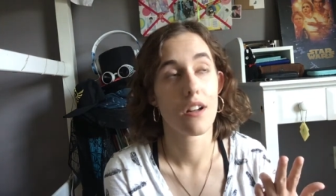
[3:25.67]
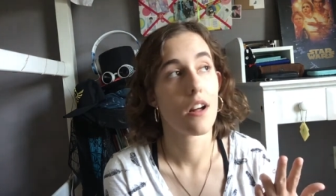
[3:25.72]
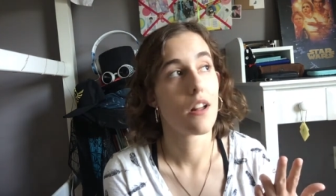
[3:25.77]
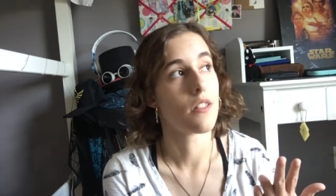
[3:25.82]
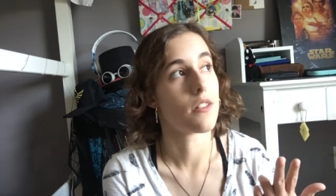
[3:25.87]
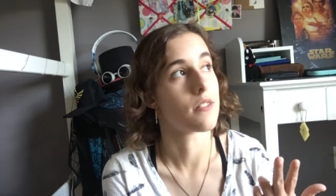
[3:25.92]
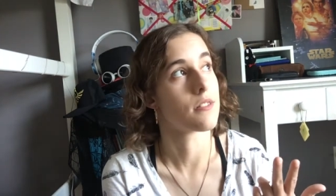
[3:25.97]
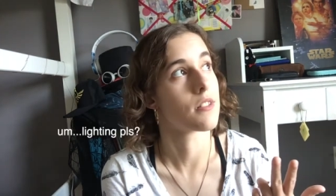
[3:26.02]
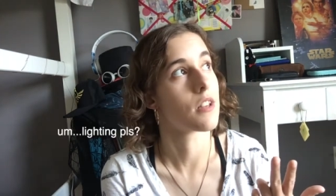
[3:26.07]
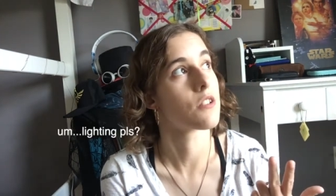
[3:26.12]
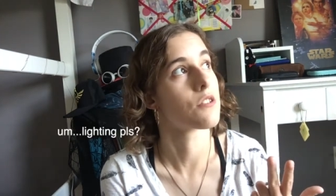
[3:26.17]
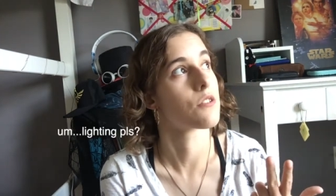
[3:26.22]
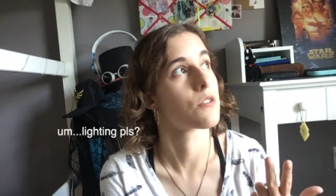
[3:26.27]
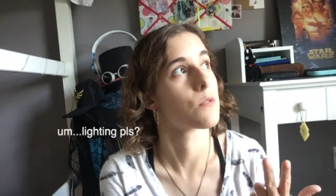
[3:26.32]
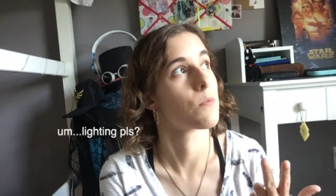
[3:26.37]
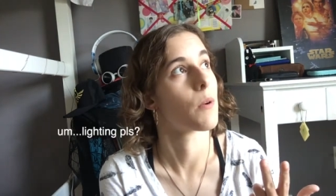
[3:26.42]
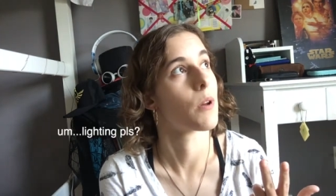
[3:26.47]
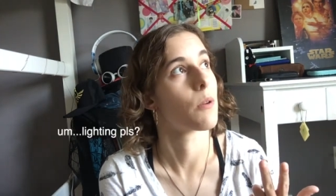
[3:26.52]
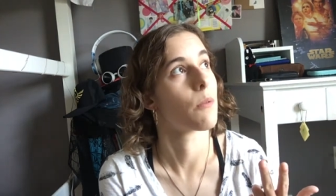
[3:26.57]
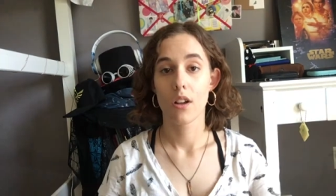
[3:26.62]
the sun
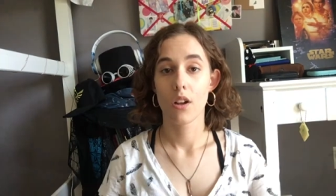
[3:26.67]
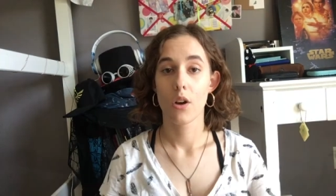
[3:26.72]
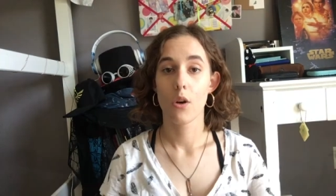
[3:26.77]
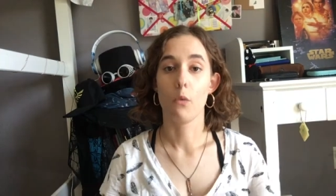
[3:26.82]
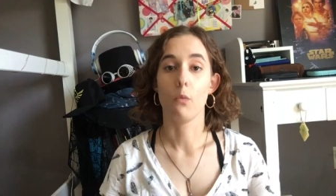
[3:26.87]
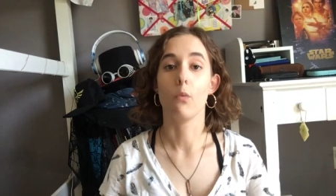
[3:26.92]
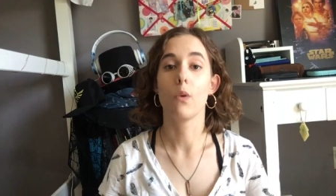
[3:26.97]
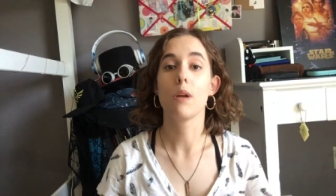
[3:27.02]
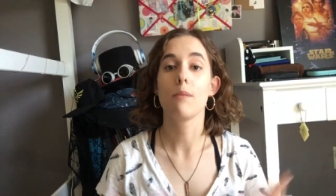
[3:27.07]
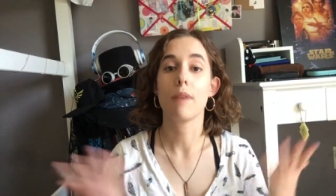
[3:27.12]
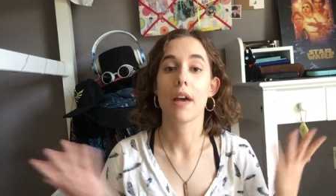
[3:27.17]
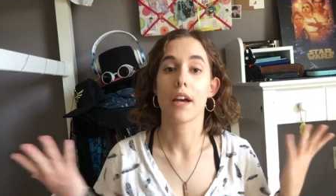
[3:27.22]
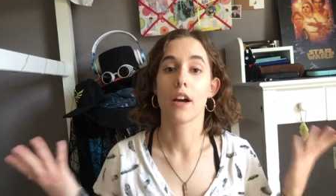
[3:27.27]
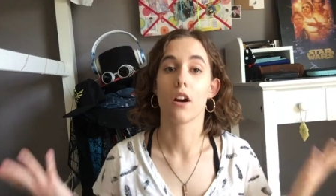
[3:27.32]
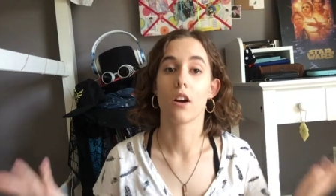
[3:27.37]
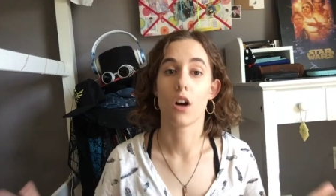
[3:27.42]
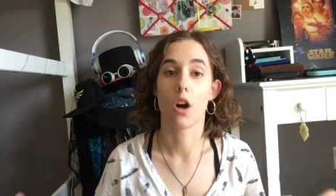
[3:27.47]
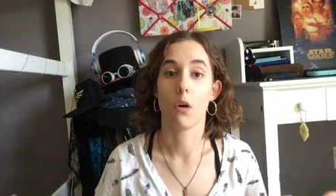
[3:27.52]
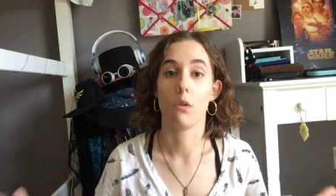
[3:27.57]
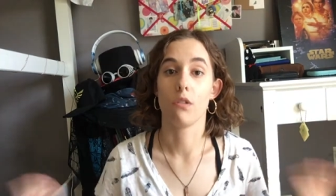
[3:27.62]
just went away. We make
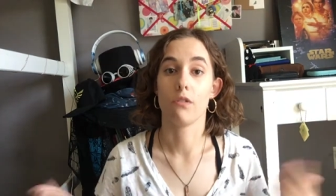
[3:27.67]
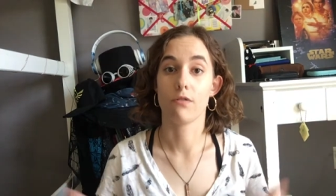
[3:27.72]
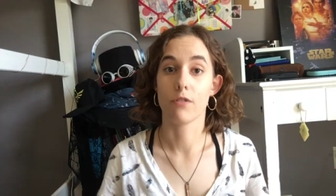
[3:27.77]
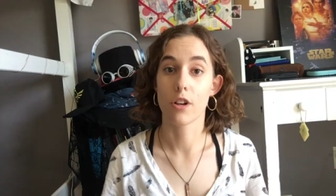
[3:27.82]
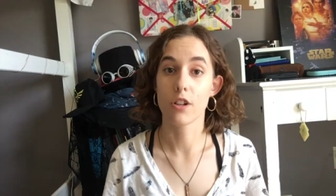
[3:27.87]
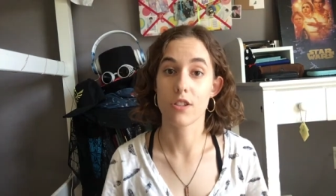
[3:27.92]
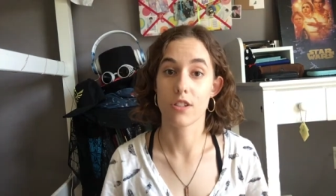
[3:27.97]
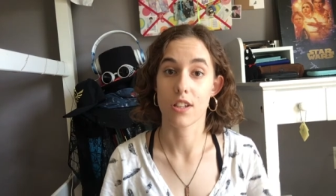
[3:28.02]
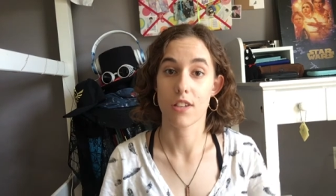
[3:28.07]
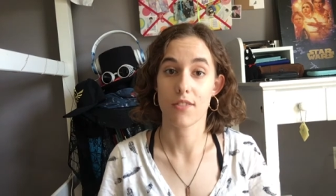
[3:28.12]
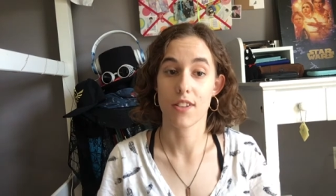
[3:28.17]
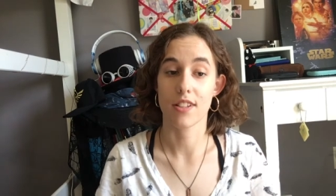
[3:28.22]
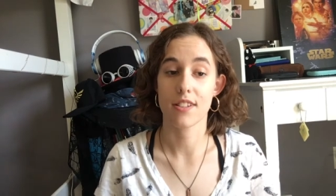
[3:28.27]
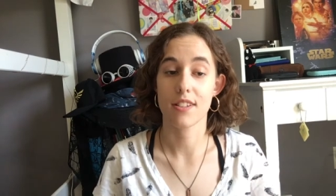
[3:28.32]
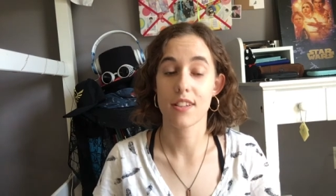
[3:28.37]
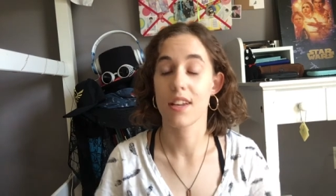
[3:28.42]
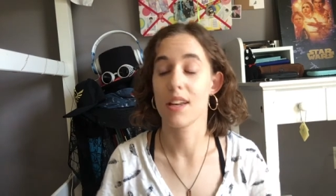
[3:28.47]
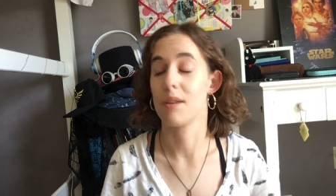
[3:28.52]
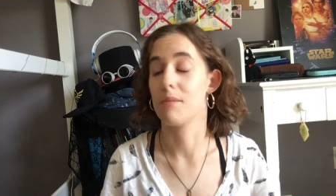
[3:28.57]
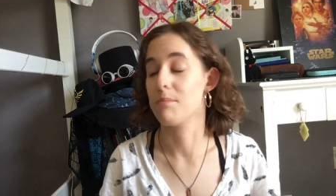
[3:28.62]
our own version of it
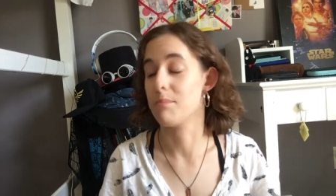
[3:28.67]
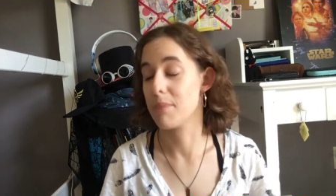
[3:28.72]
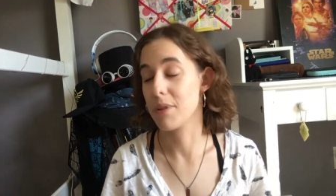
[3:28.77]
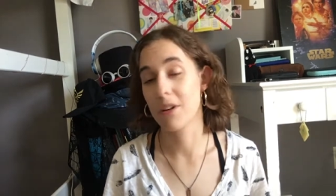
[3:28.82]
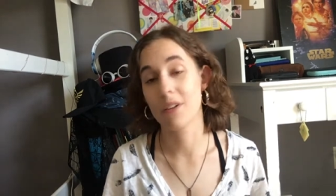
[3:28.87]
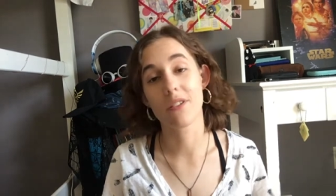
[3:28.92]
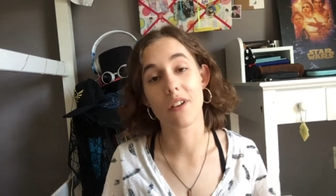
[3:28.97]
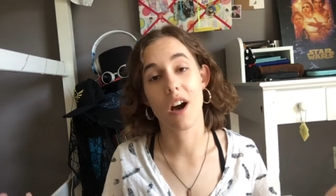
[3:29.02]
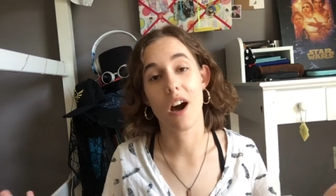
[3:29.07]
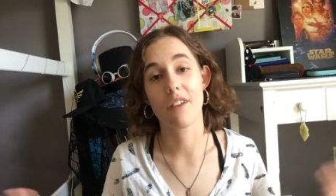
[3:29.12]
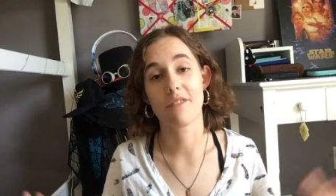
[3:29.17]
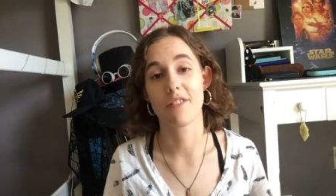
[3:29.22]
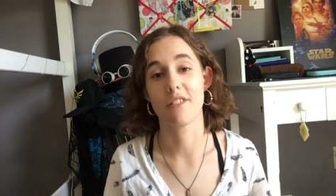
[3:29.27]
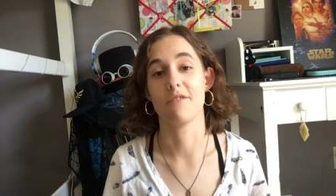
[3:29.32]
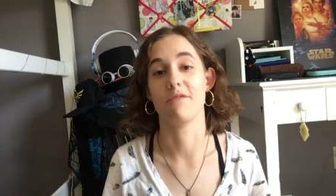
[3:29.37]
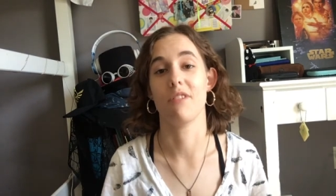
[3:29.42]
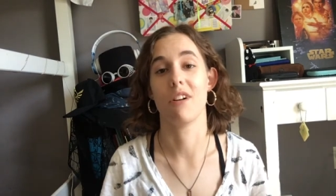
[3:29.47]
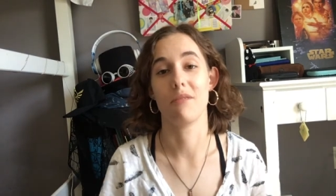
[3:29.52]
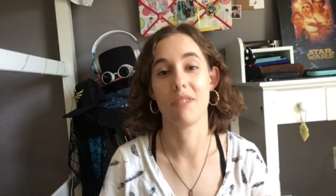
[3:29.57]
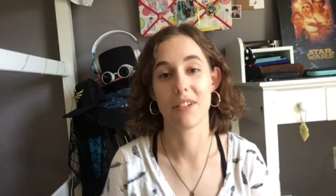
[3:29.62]
and build off
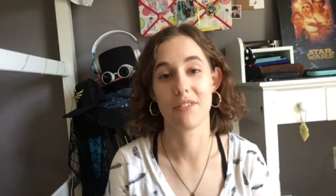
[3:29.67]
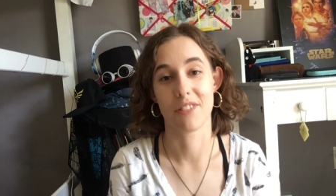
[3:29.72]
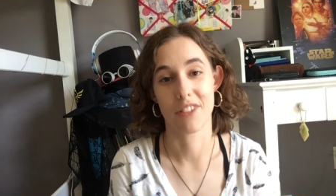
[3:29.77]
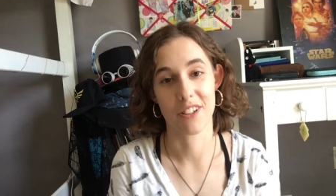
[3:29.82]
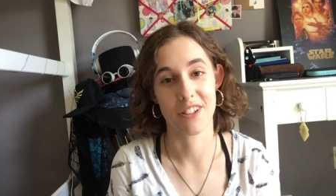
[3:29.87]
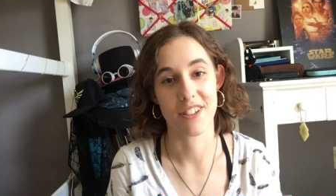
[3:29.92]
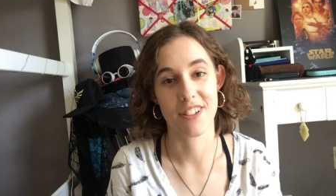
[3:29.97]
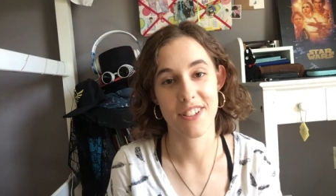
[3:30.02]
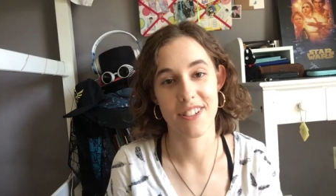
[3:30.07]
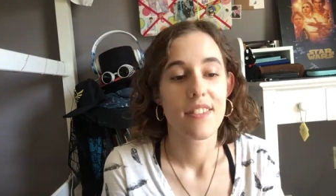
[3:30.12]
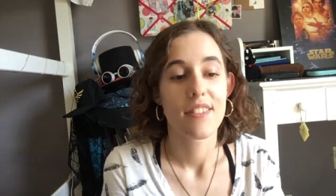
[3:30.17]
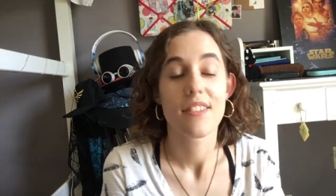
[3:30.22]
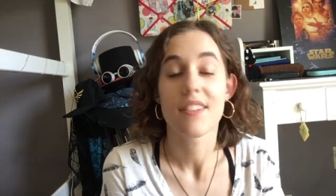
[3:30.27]
of what we've learned.